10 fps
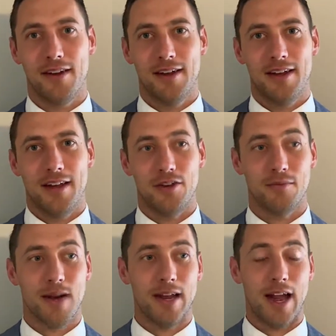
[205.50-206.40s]
and you
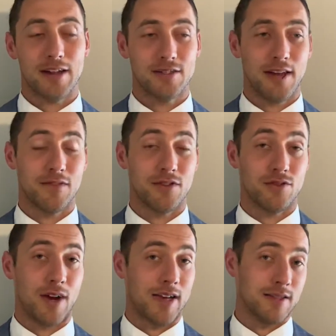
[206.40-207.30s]
might actually have to
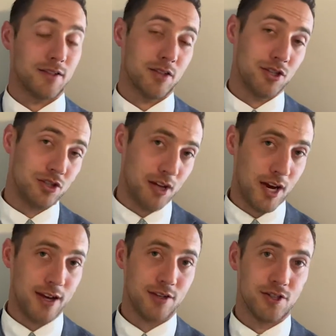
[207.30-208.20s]
drastically
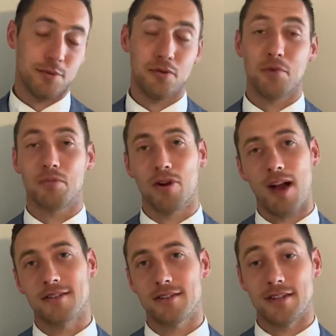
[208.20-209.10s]
change some of your
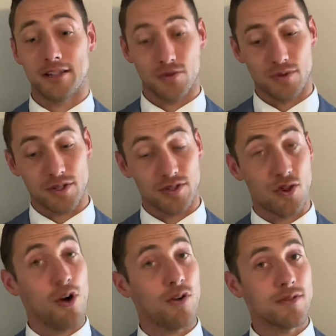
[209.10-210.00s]
process as a
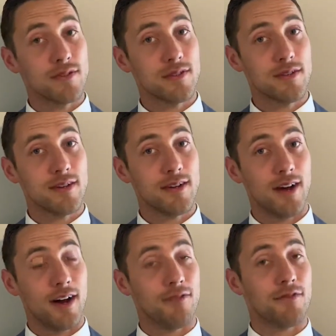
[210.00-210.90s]
result
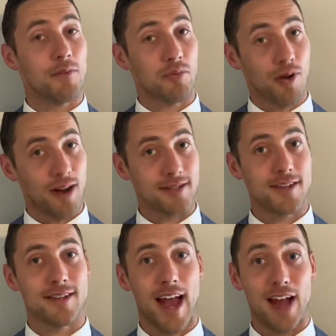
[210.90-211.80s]
of the
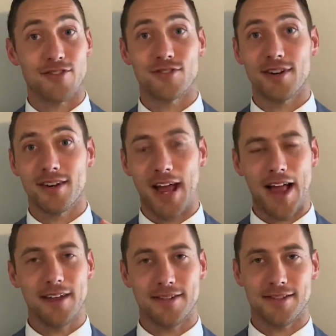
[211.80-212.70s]
process hazard
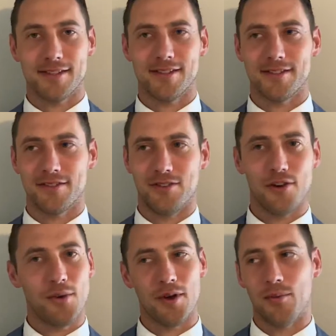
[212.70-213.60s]
analysis. And so you
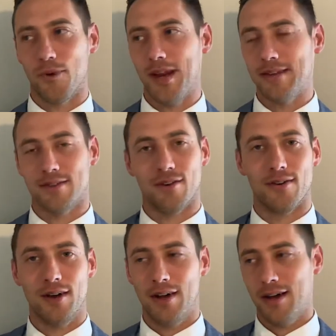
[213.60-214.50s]
don't want to wait
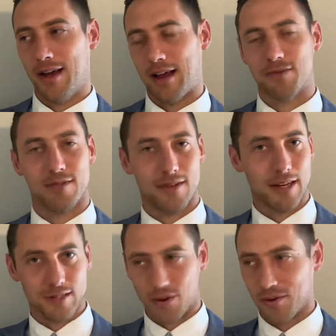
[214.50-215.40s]
till after the
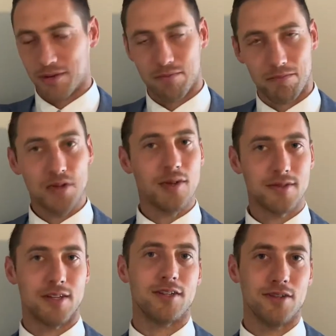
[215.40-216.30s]
thing's totally built
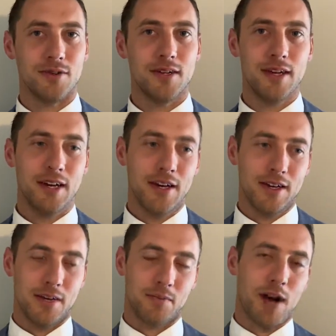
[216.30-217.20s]
to do it.
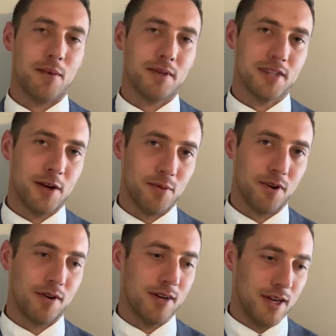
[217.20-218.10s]
It's probably
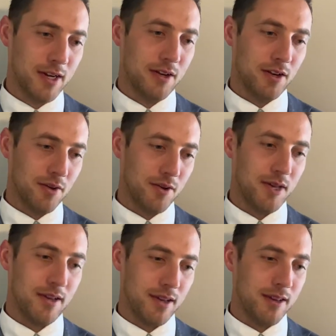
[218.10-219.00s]
somewhere
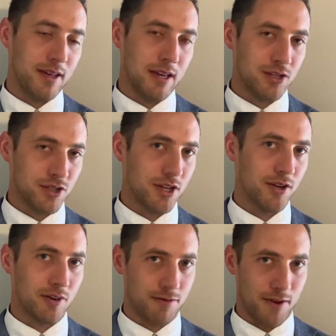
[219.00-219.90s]
in the
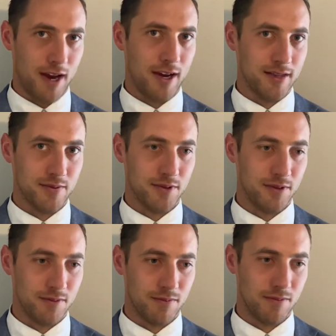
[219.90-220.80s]
engineering phase, when
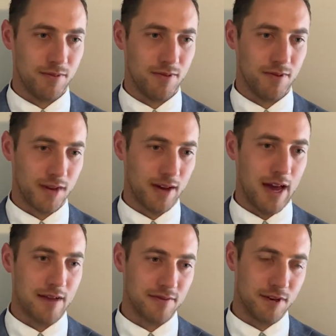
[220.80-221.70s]
you kind of
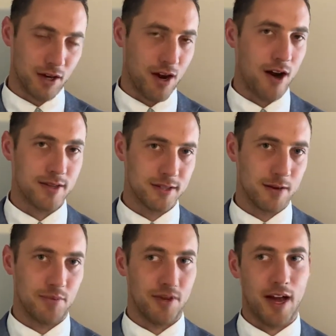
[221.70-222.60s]
have a
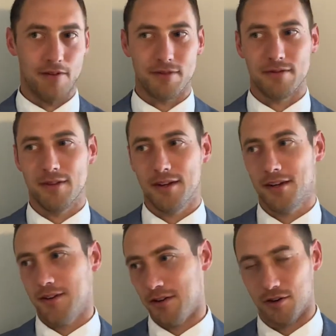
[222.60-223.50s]
concept, but you haven't
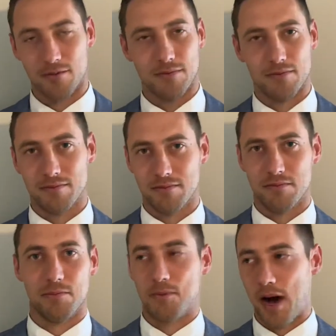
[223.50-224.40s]

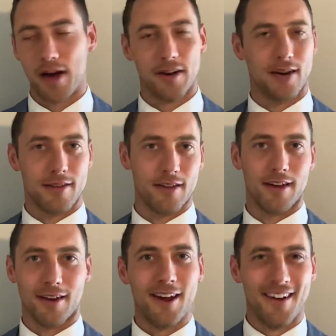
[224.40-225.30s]
bought
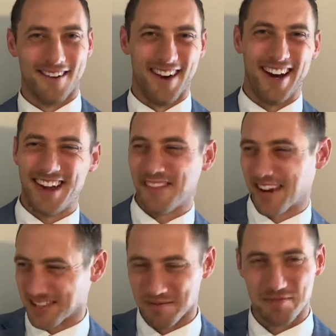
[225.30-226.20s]
anything, right? You haven't
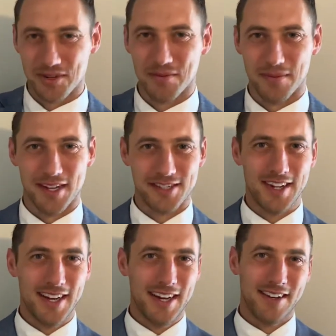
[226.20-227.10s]
actually built much,
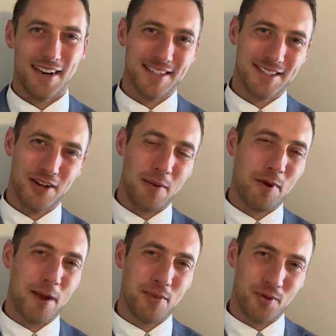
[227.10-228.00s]
right? It's still on
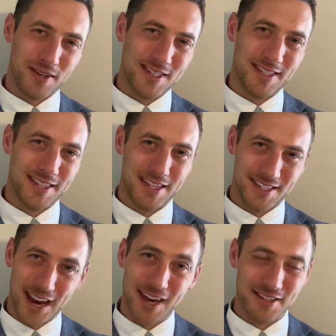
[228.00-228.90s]
paper where it's easy to
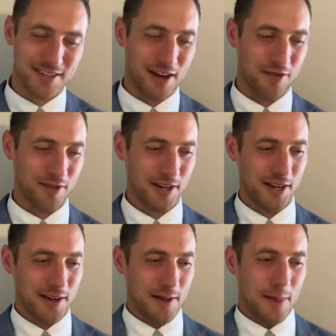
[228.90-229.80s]
change stuff.
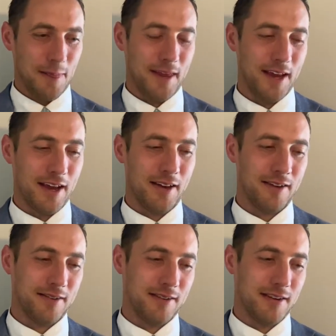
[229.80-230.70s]

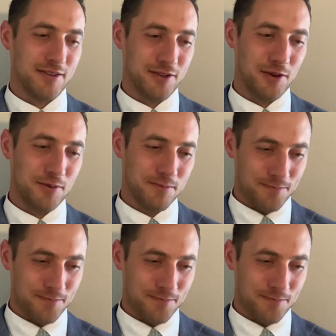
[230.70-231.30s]
And so